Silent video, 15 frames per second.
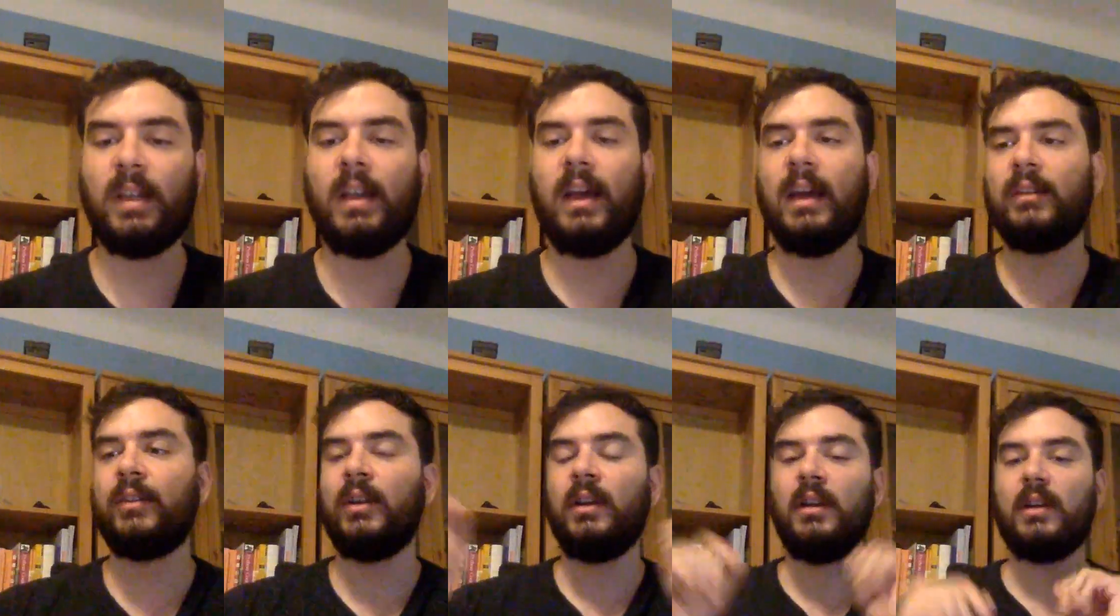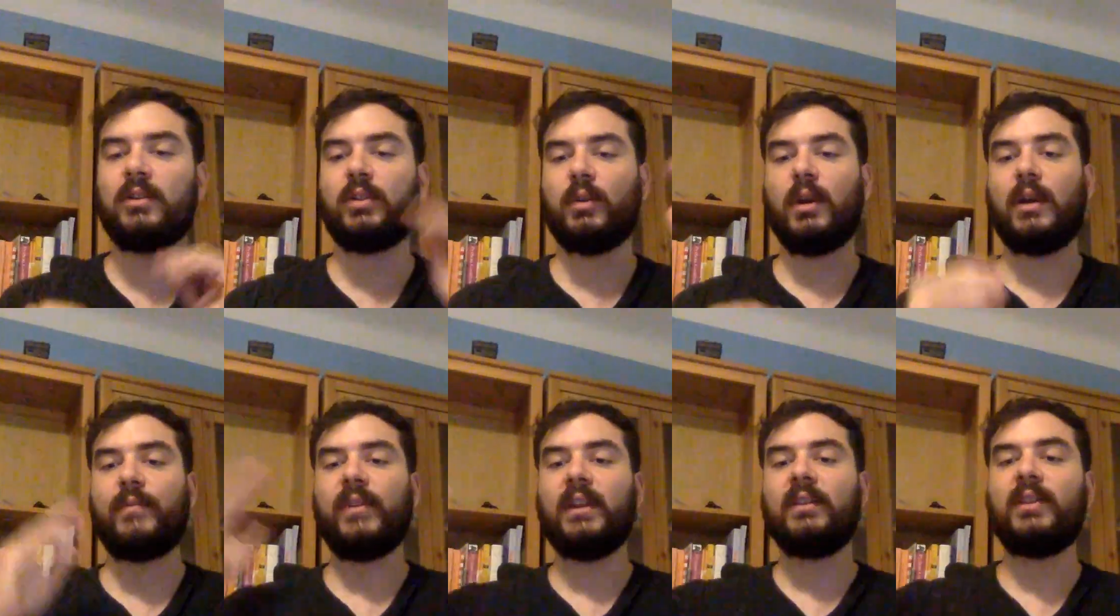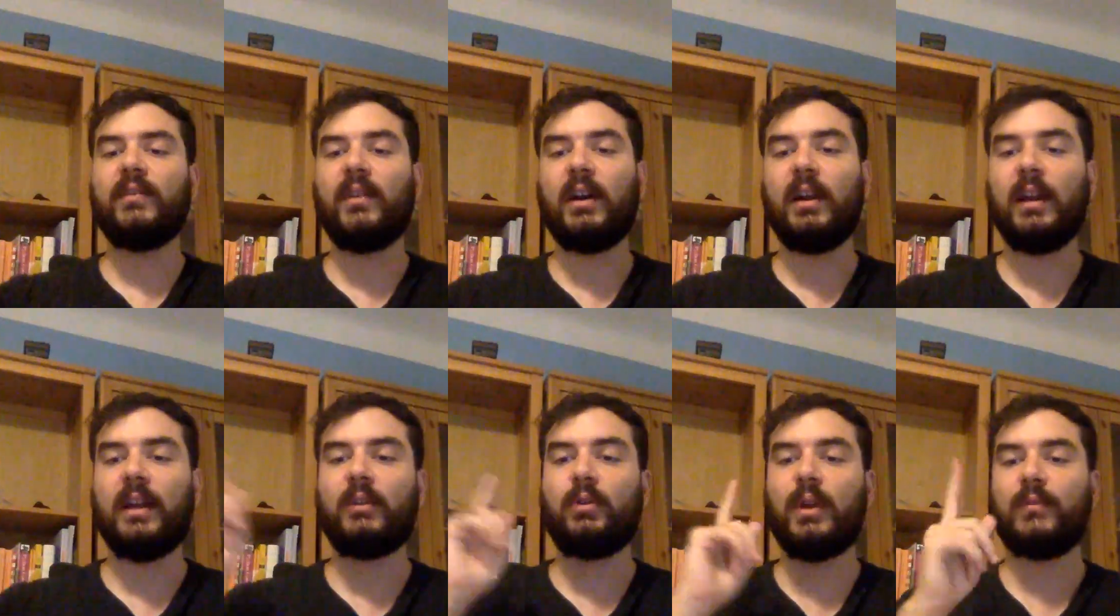And so you have an interval
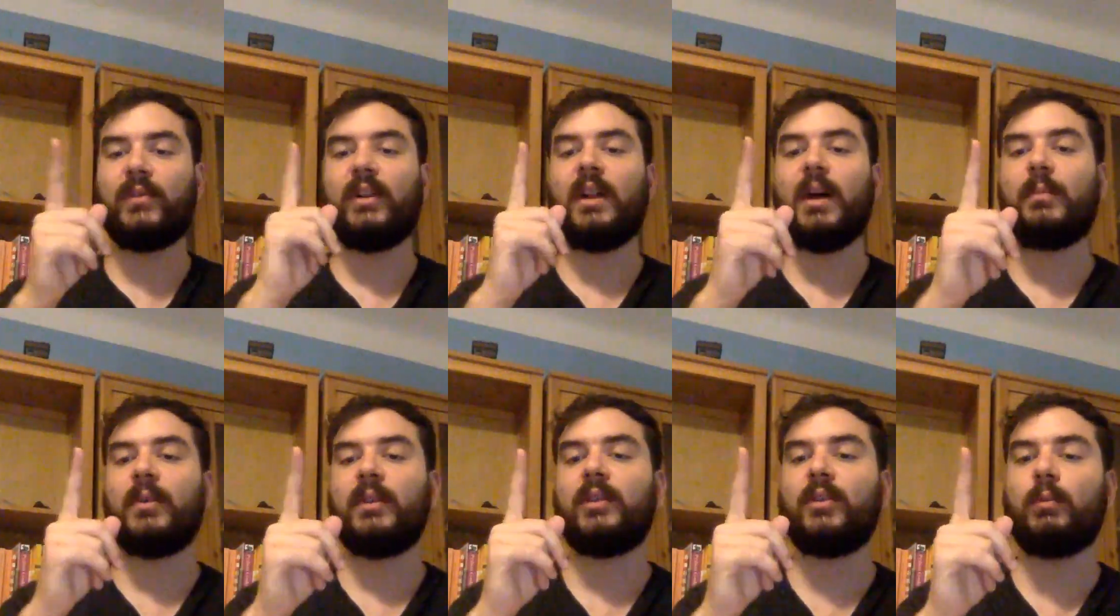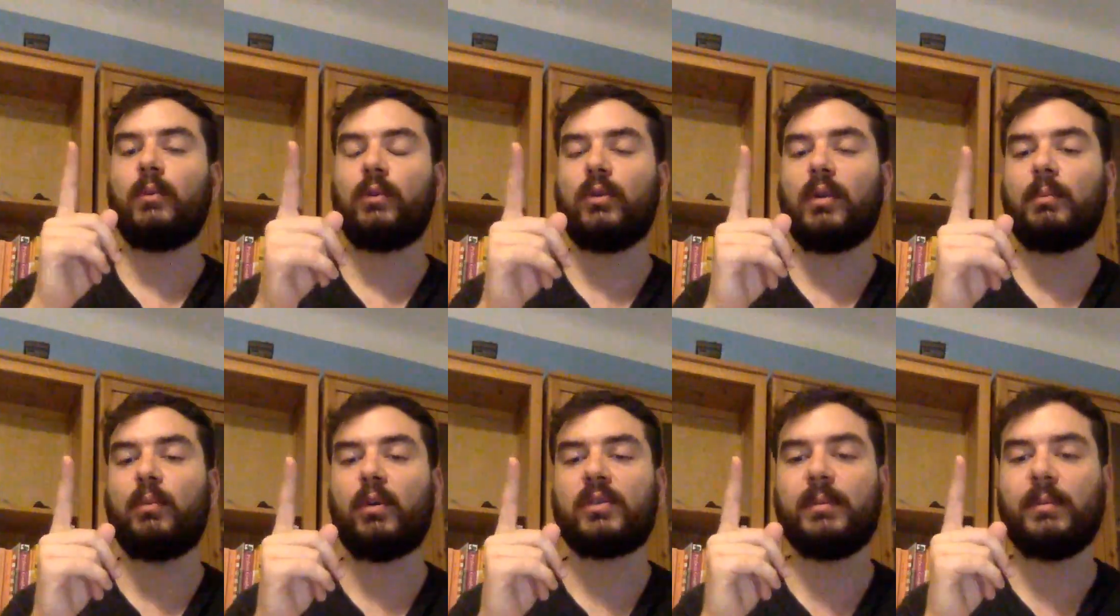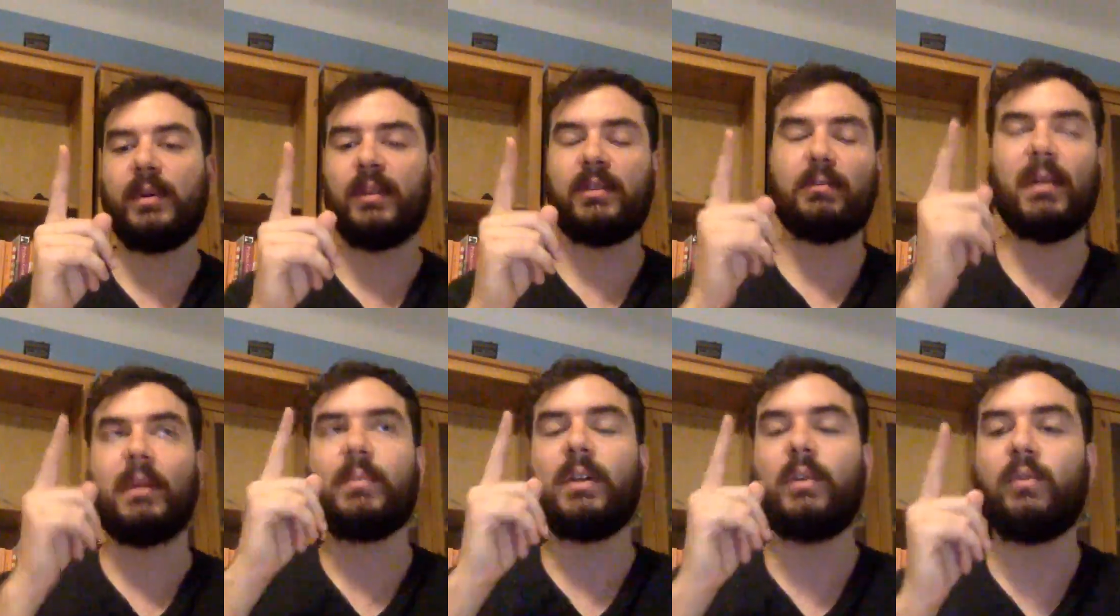and you have the number that you want to approximate. It
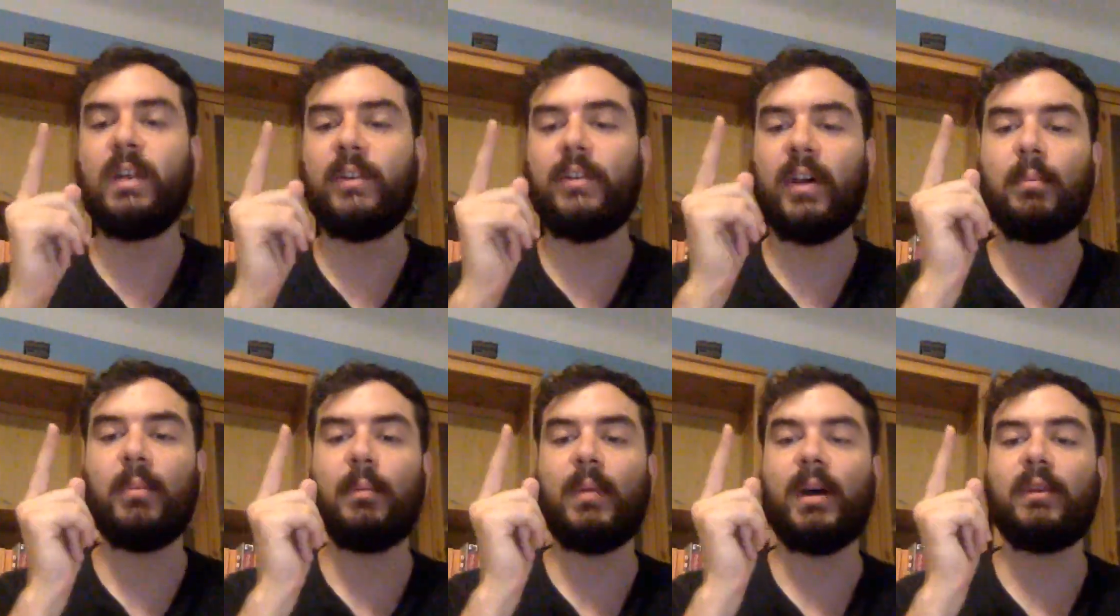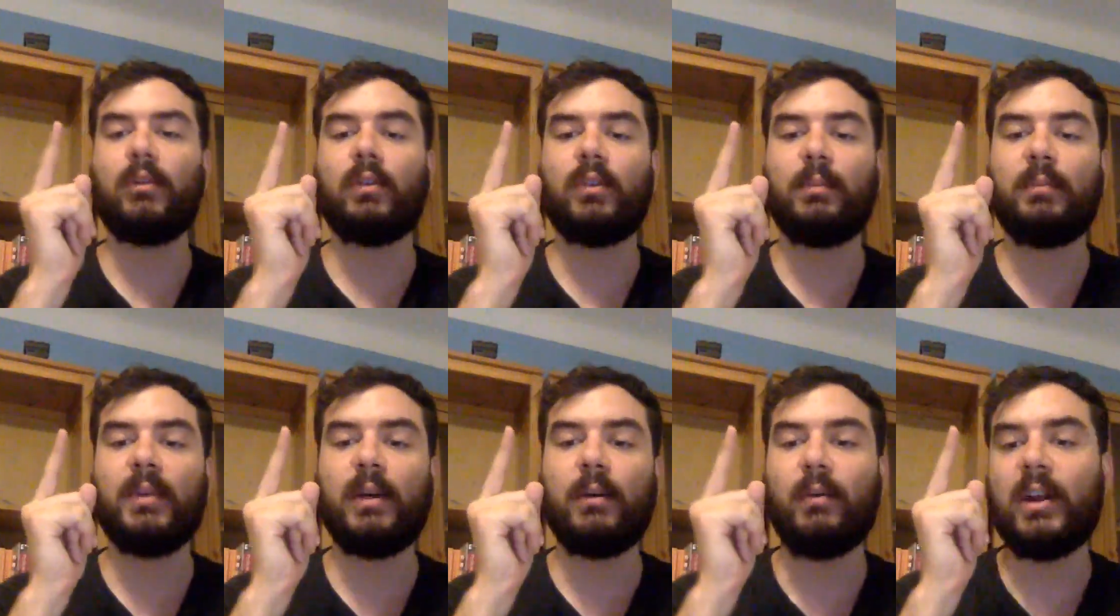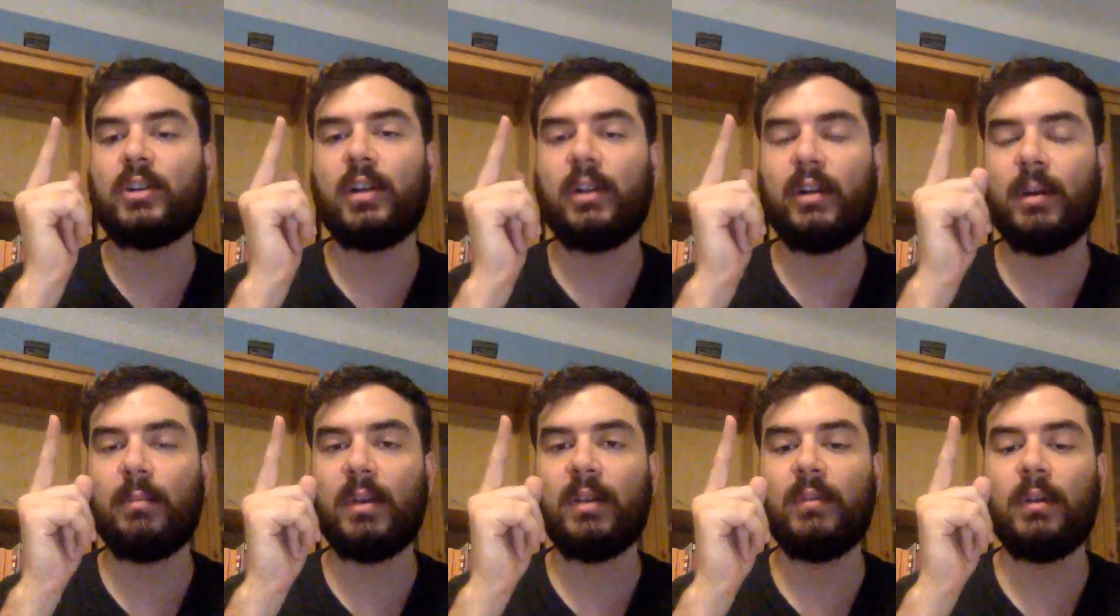might be a real number, might not be a rational
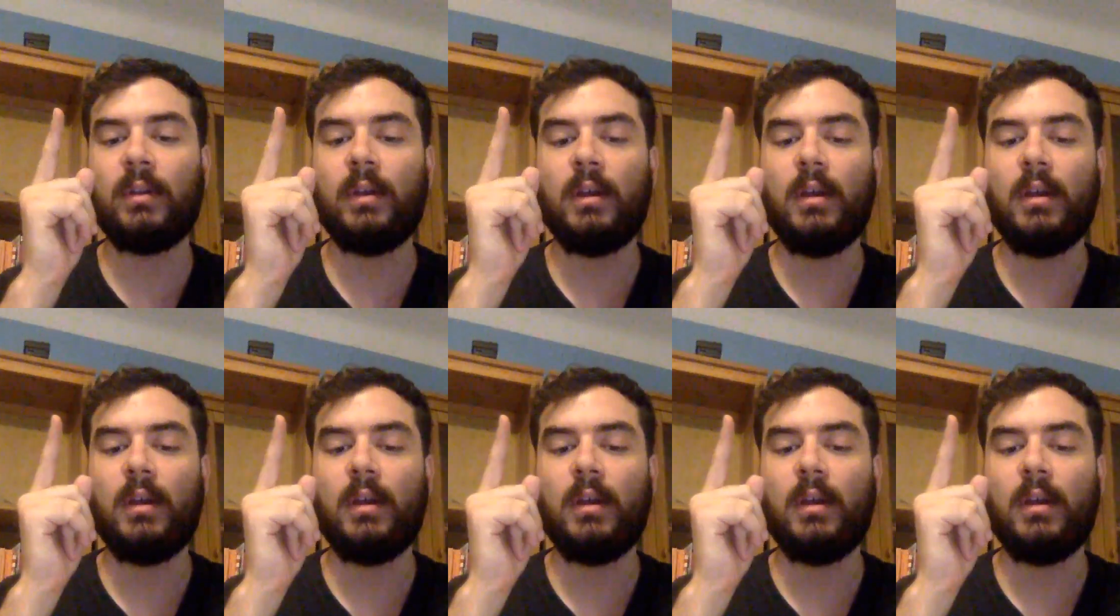number even.